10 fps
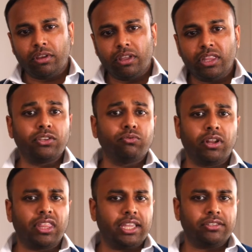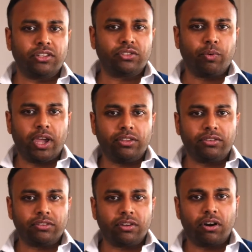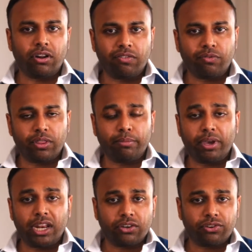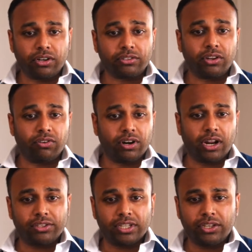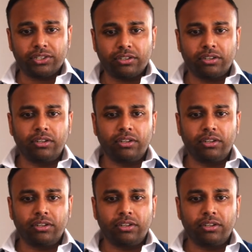This is one of the easiest ways to start off with embedding trust in your organization.